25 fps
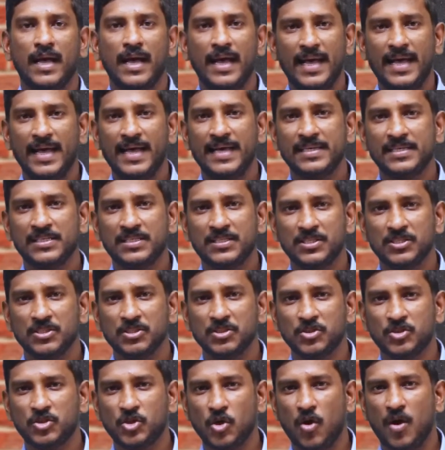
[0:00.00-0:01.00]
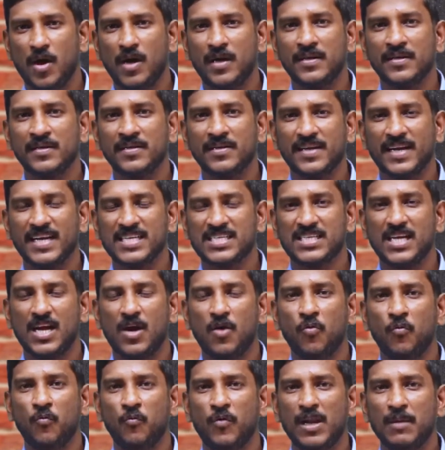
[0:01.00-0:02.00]
And John
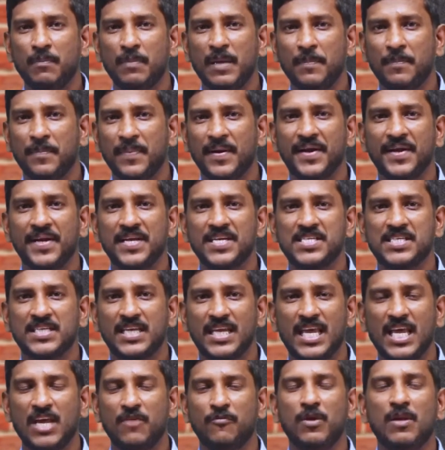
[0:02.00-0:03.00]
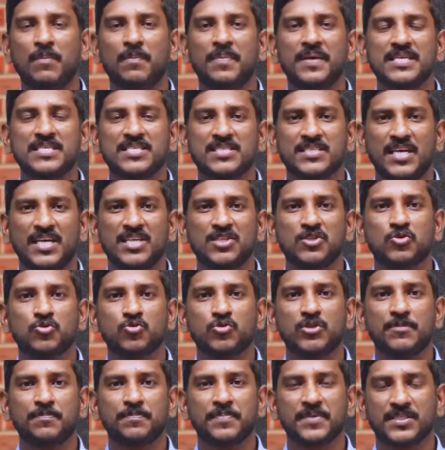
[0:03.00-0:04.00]
Gresham will be punished. He will be sent
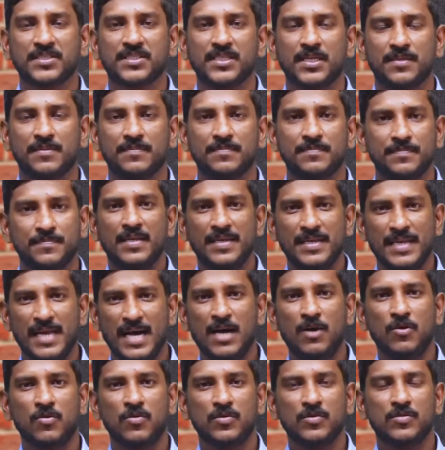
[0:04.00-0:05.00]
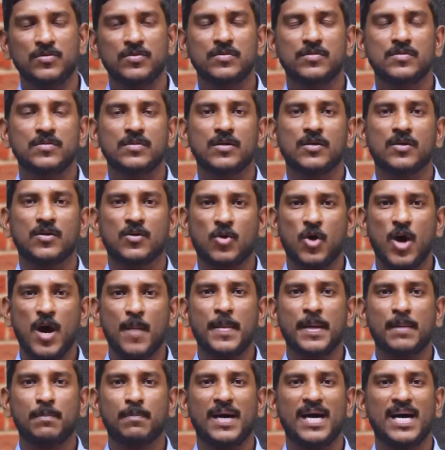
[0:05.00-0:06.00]
to the prison. Now,
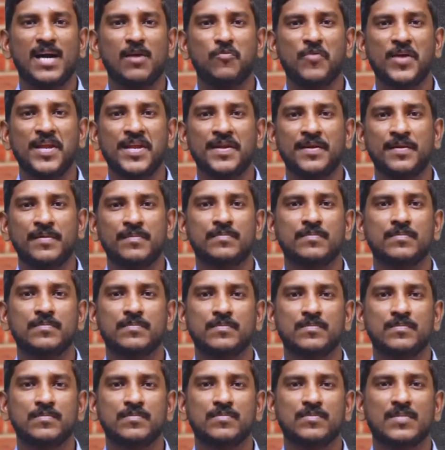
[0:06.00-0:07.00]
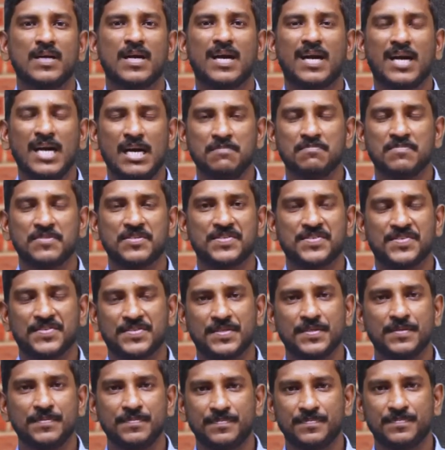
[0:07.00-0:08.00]
Robert Baldwin
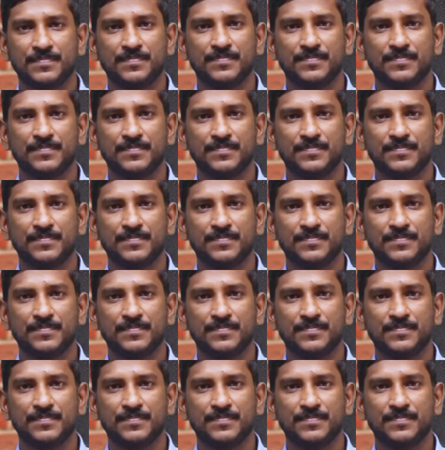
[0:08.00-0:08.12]
comes.